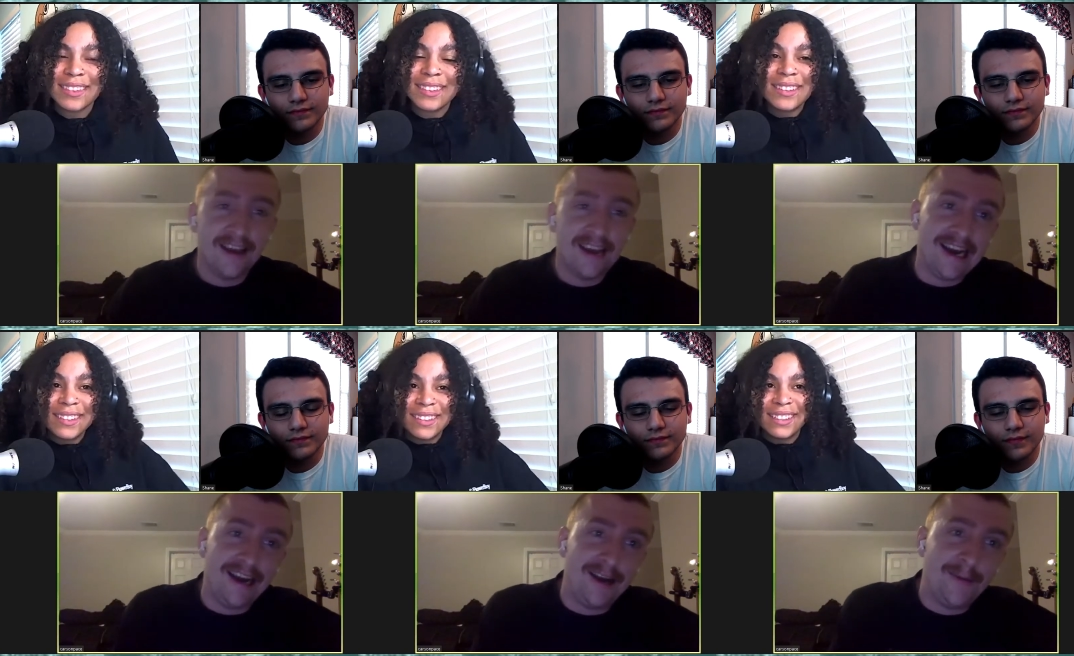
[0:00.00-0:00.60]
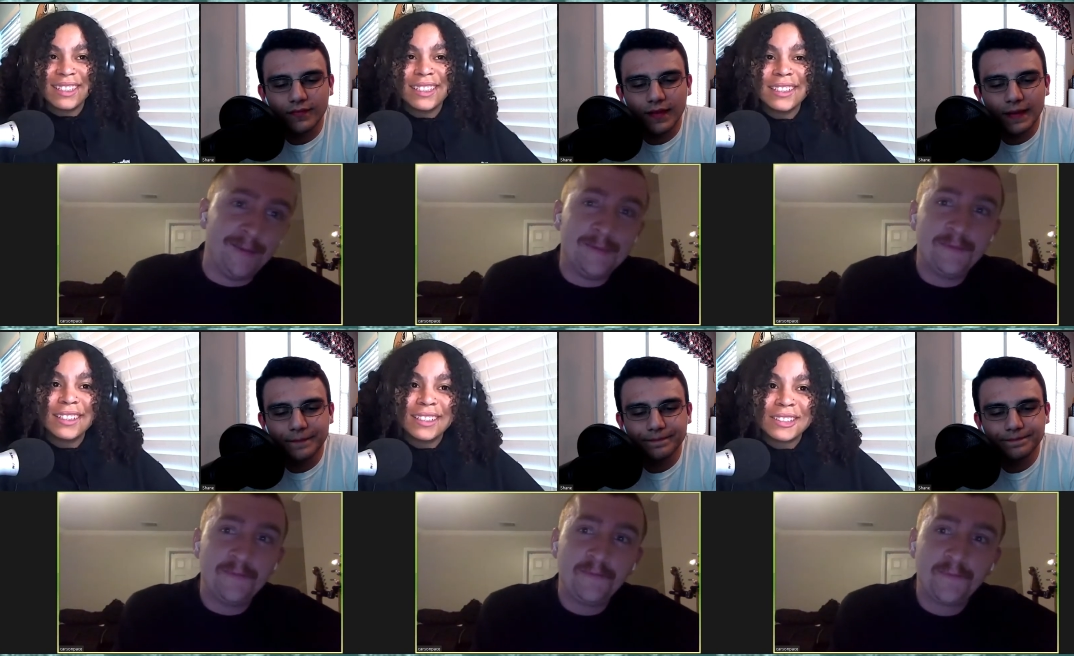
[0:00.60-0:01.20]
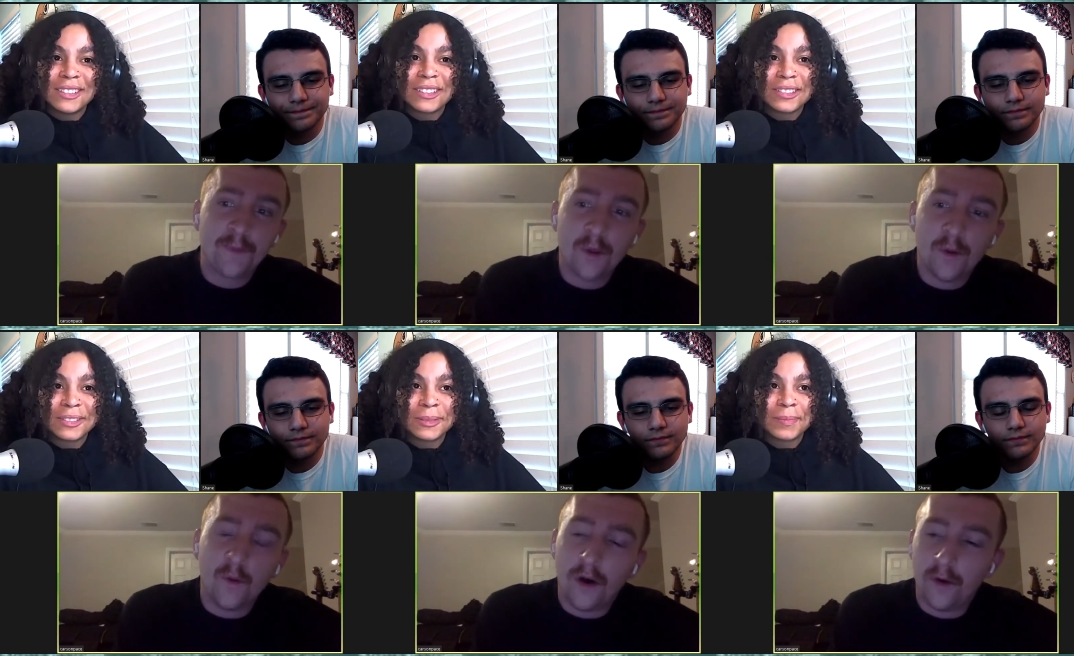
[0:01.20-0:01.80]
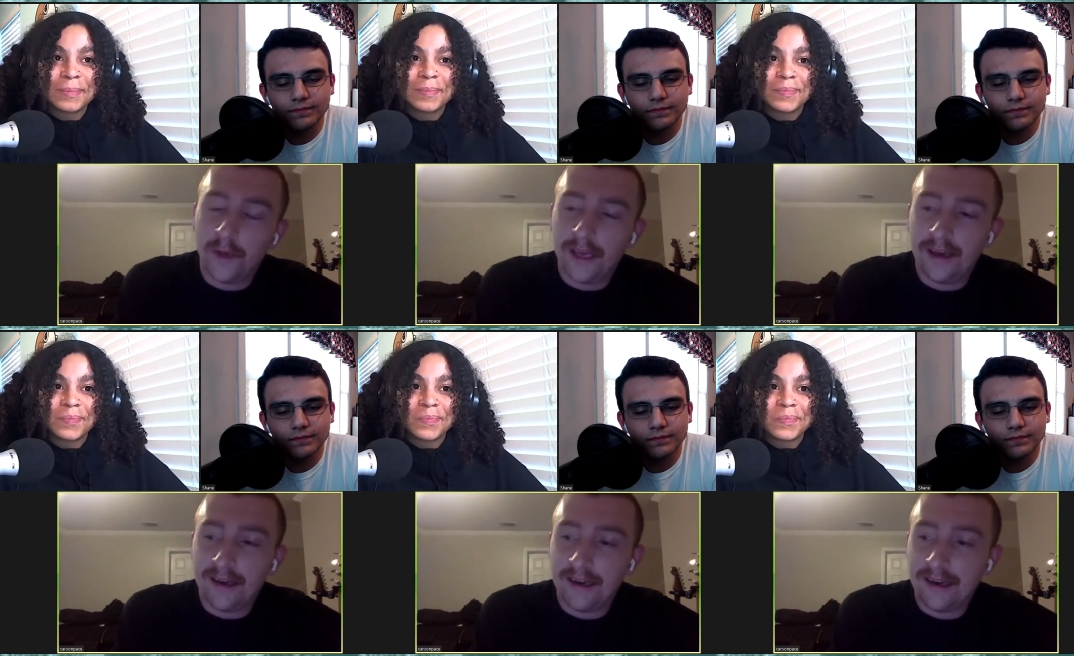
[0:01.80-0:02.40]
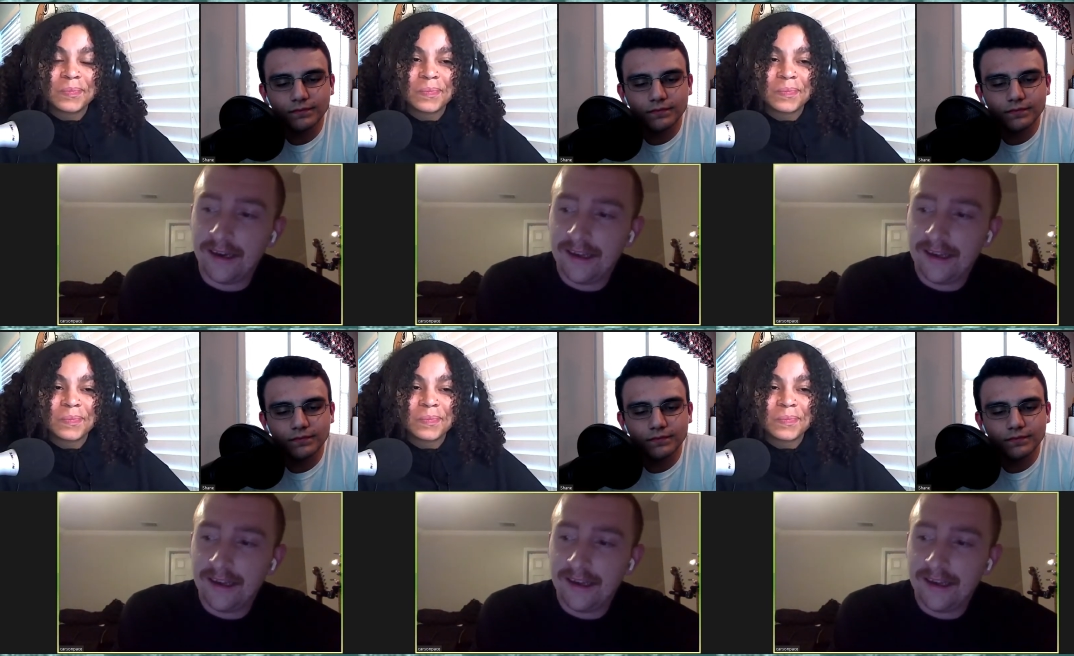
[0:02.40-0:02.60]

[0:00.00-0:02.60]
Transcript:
Speaker 1: um while we uh